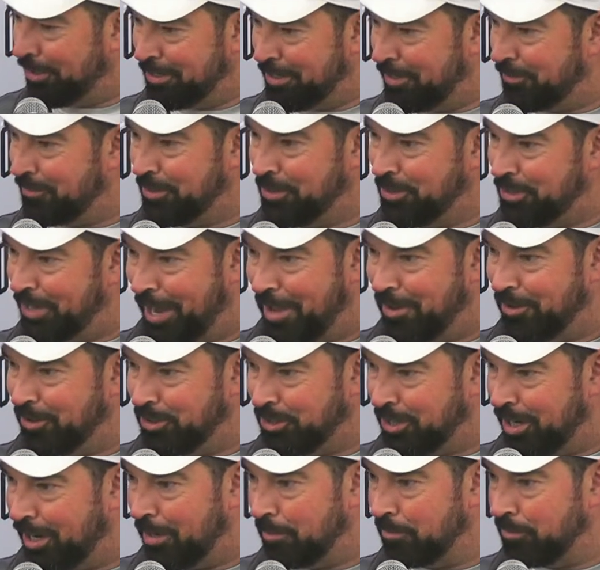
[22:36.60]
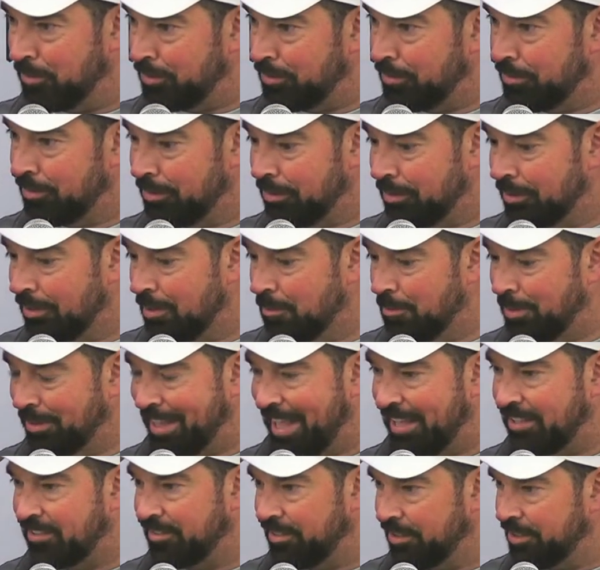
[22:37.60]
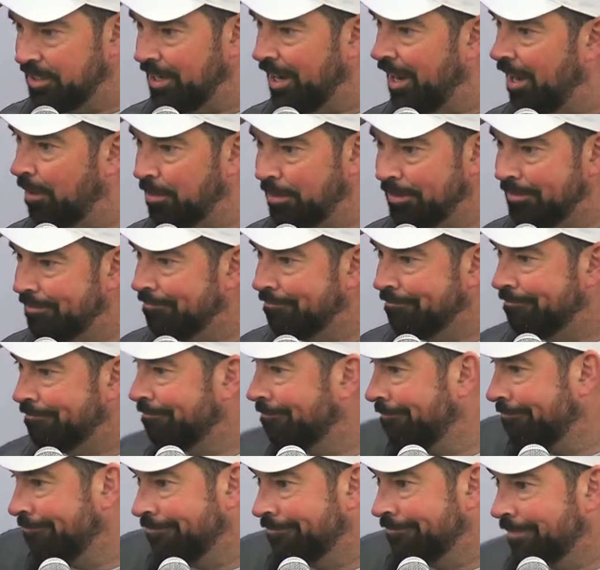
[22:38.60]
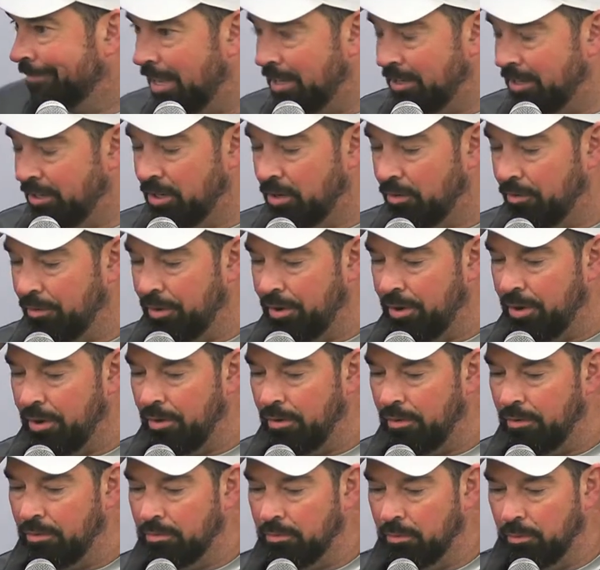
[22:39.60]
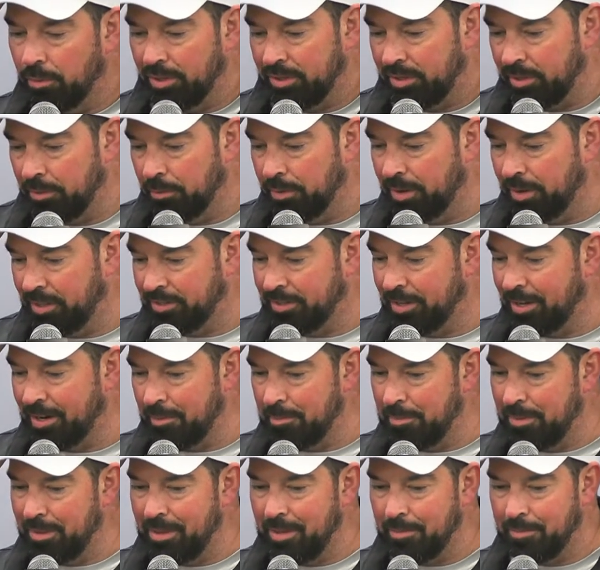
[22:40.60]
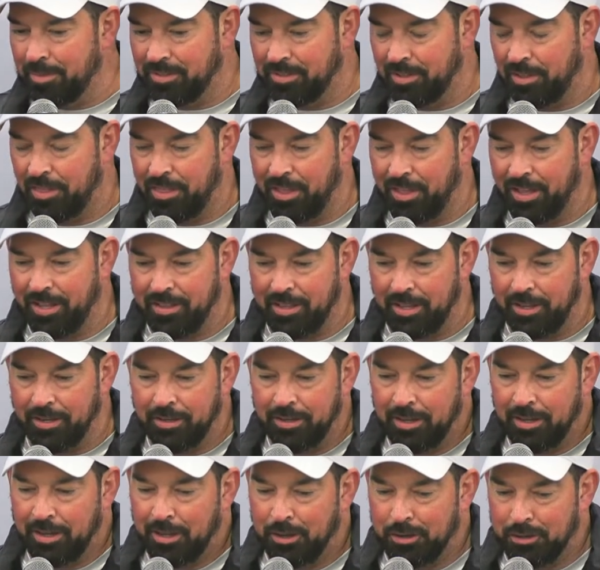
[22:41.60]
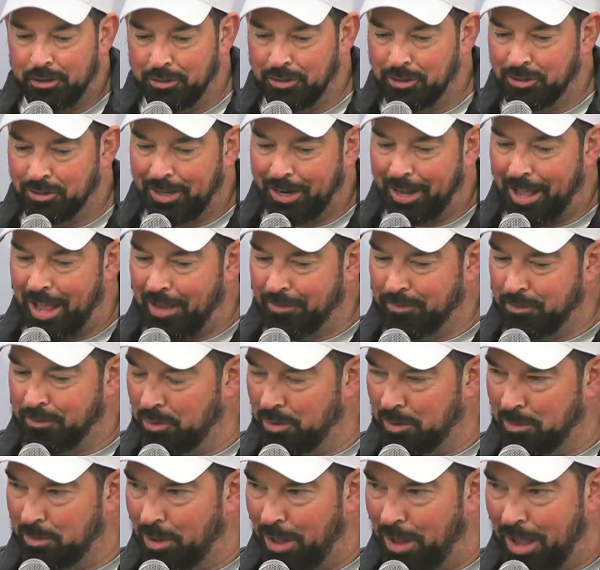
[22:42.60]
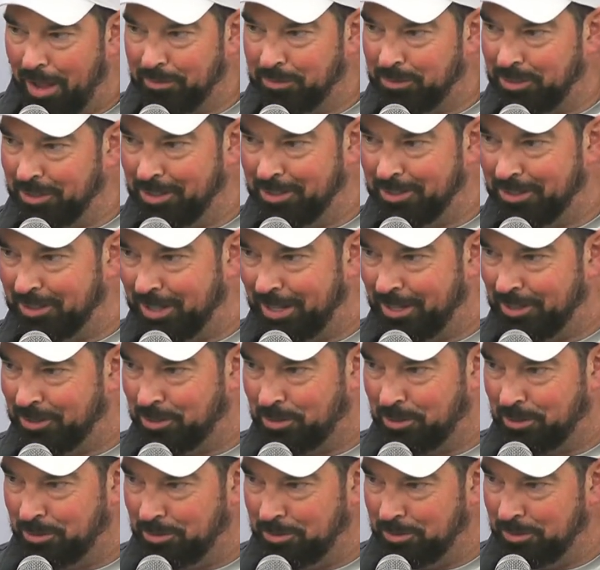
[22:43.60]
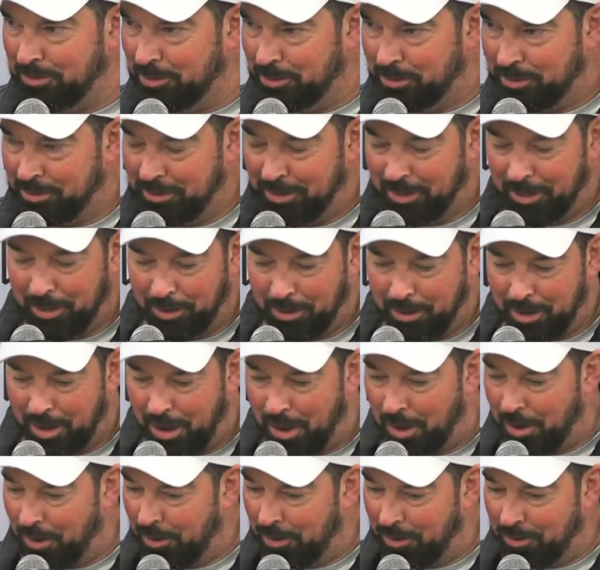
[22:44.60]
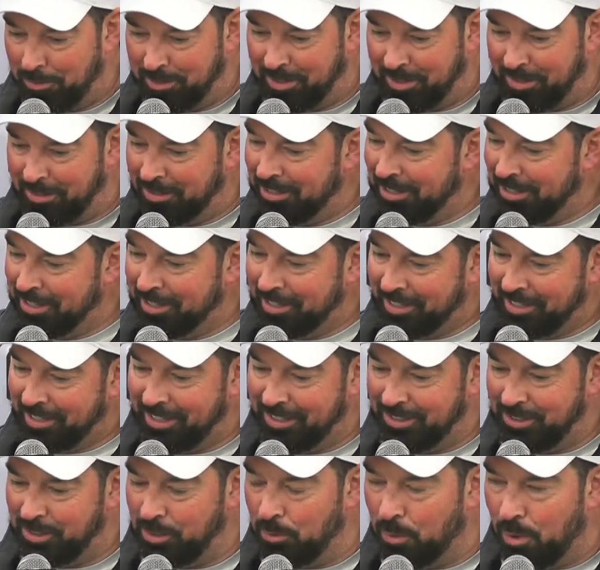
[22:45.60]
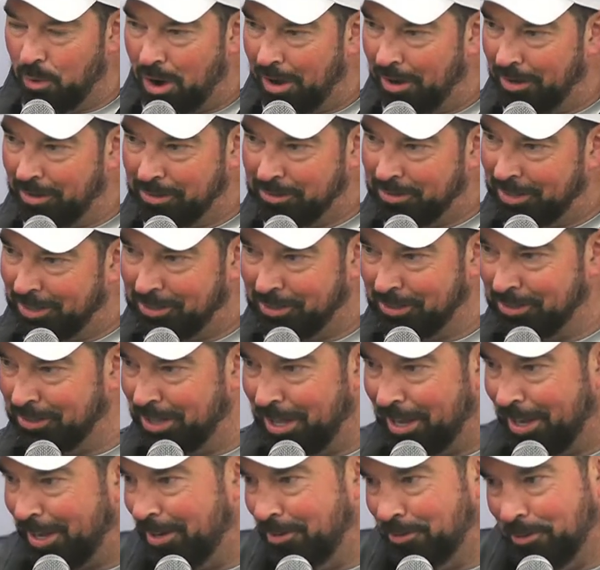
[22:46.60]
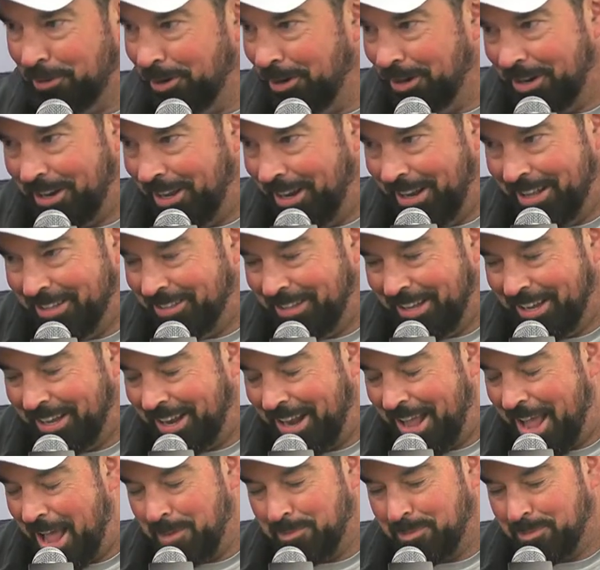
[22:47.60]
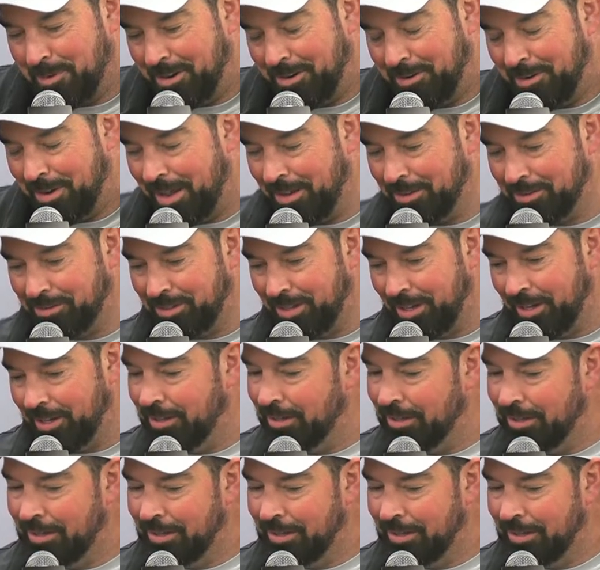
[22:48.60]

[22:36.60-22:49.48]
a different challenge comes, but that's the job. And you don't know what it's going to be, but to think that you're just going to have a normal offseason that's cool, you know, calm and easy waters, that's just not going to work. It's not going to happen at Ohio State.